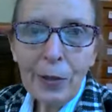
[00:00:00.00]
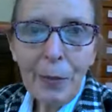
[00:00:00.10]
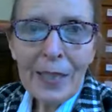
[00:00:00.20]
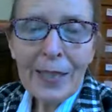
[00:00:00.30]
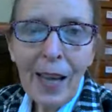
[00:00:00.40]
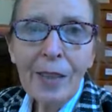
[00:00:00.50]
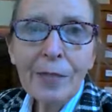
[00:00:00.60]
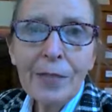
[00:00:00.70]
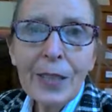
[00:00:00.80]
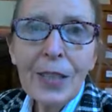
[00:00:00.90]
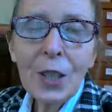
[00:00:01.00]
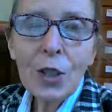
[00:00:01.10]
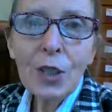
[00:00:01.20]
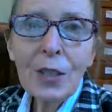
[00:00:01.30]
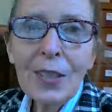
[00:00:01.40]
of myself in
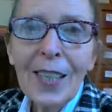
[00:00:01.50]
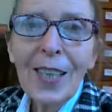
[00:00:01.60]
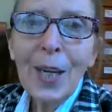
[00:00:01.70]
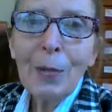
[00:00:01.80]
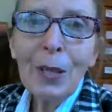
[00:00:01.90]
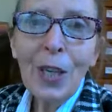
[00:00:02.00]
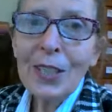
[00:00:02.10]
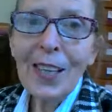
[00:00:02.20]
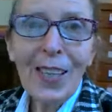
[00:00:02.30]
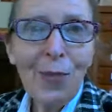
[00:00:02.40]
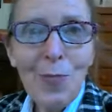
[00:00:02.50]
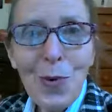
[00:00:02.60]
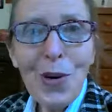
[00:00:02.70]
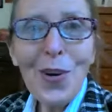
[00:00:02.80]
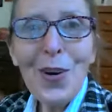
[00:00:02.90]
addition, because like,
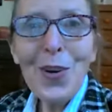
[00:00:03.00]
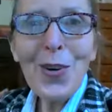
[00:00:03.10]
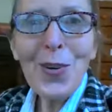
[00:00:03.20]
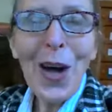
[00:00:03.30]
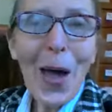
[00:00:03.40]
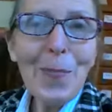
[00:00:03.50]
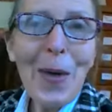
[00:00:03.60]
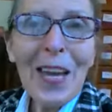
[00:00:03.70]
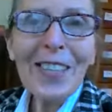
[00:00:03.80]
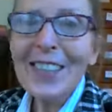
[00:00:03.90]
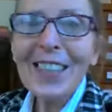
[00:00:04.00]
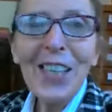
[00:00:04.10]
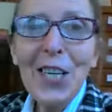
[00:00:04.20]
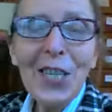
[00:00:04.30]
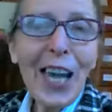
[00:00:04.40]
whoa, I made it. I
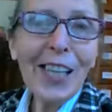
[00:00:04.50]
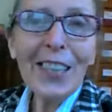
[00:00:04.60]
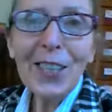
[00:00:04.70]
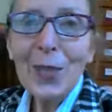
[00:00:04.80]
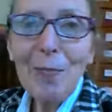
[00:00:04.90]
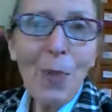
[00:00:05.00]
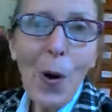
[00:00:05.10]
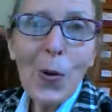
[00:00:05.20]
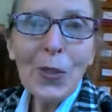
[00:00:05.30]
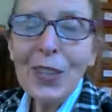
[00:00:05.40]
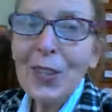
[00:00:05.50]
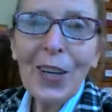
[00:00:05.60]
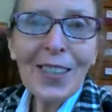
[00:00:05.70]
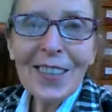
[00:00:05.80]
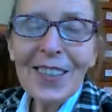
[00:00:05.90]
didn't yell. I didn't moan. You know,
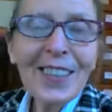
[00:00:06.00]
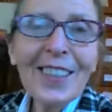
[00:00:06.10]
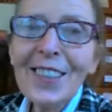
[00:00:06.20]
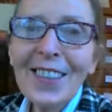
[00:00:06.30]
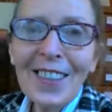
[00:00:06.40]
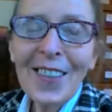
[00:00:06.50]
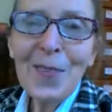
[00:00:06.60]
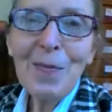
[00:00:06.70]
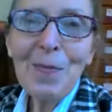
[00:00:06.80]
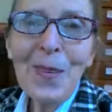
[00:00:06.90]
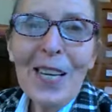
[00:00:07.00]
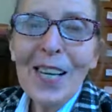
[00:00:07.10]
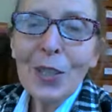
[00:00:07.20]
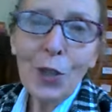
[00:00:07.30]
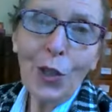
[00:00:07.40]
I didn't
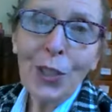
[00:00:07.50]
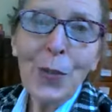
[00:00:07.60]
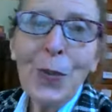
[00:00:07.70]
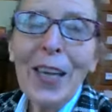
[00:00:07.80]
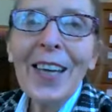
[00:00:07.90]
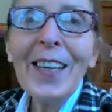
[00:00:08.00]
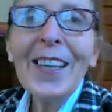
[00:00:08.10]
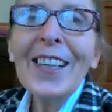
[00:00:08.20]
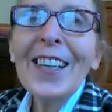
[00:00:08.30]
jerk away.